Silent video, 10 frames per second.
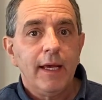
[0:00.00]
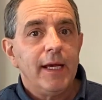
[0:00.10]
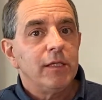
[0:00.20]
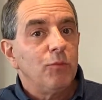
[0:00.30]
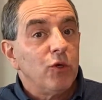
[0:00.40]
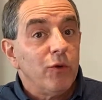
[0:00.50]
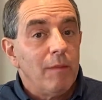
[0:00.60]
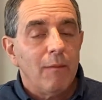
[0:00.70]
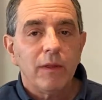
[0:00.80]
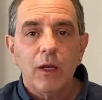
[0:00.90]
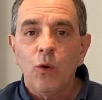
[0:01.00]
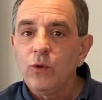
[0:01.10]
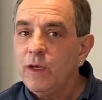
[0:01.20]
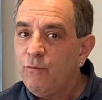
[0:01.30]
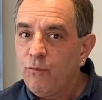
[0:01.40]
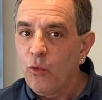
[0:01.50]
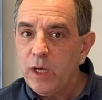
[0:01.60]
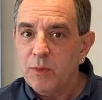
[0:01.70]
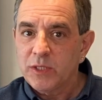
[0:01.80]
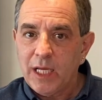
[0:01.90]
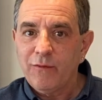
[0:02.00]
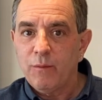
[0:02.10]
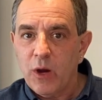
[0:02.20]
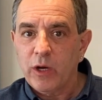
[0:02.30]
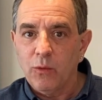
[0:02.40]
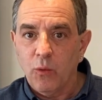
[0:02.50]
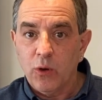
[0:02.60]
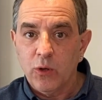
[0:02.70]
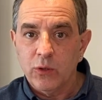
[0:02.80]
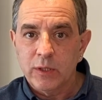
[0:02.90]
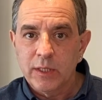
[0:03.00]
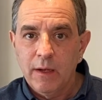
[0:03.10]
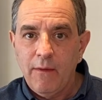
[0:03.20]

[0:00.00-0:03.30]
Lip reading: It's important to remember that only 40% of American workers